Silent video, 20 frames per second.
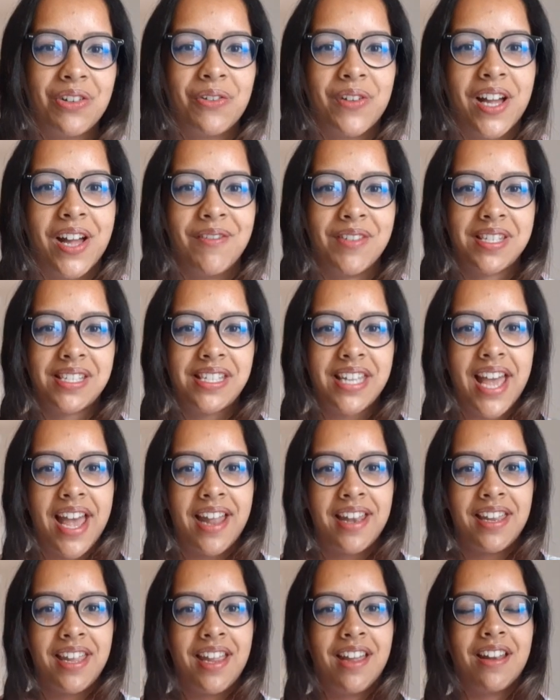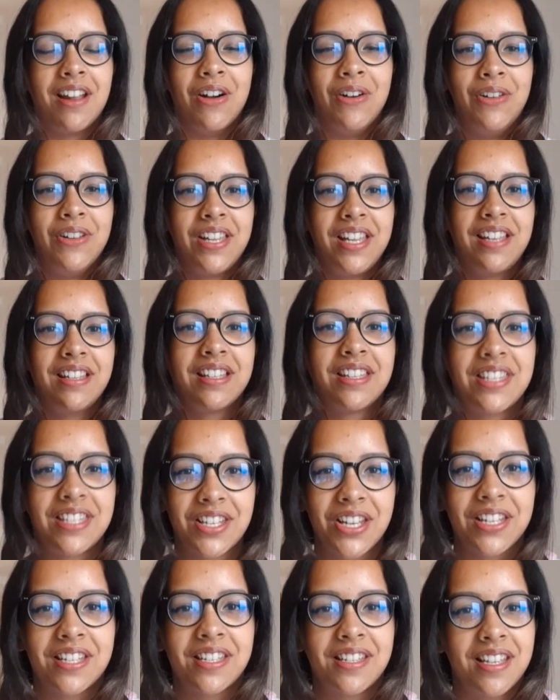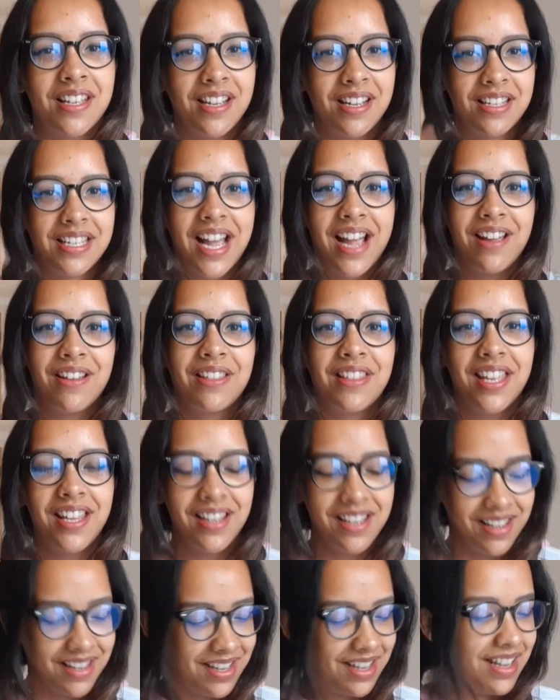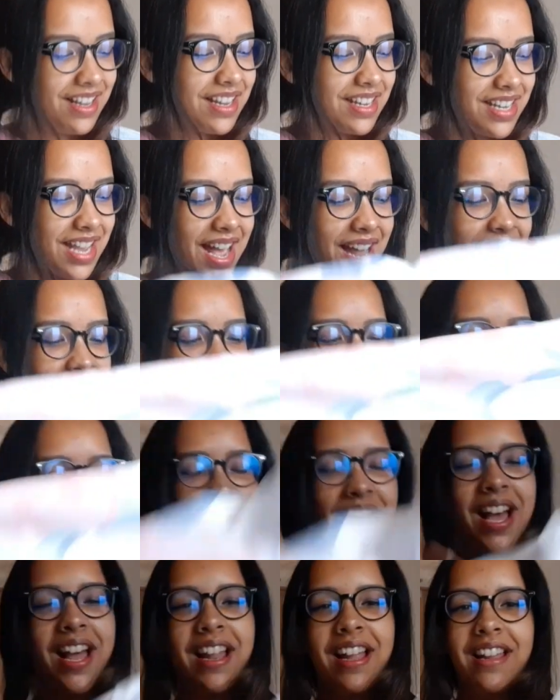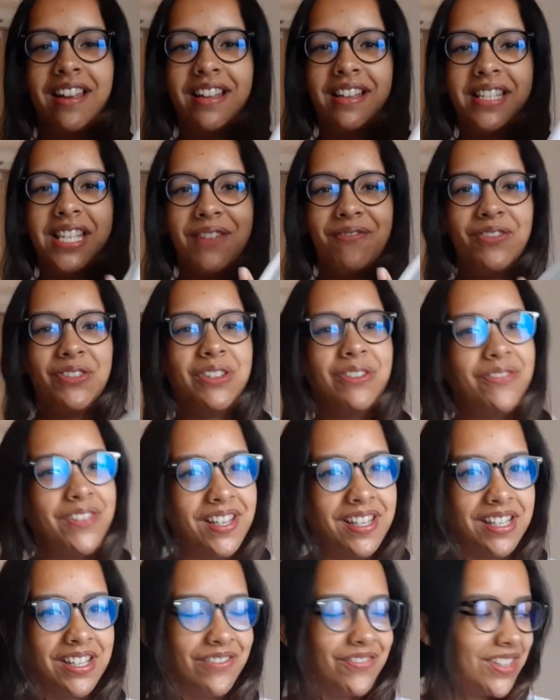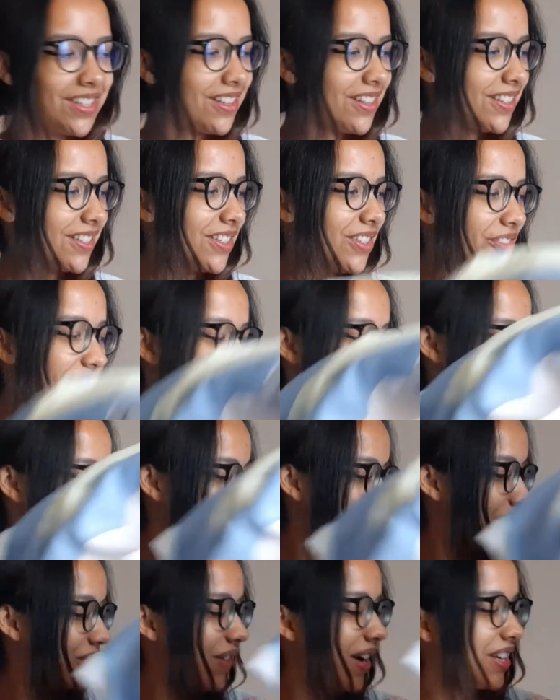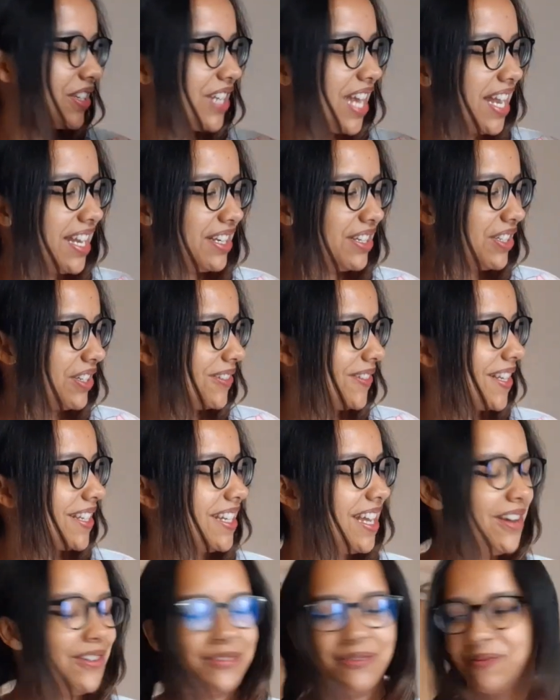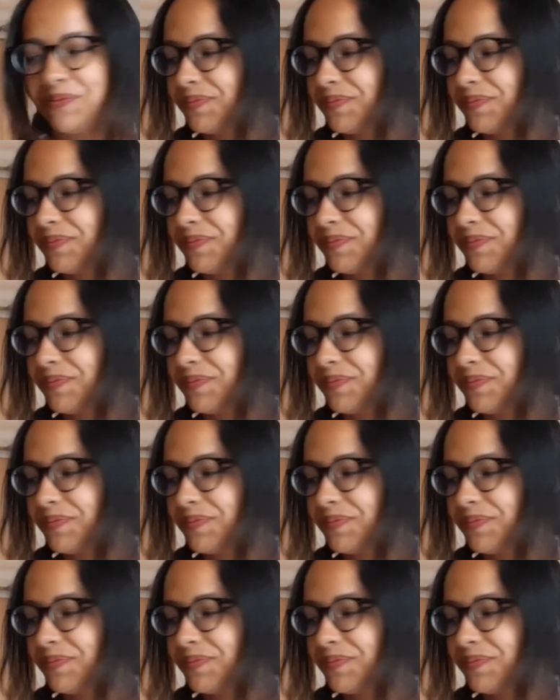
where I'm standing and holding the entire thing. Yeah, let's do that in a separate video because it'll be quite challenging right now.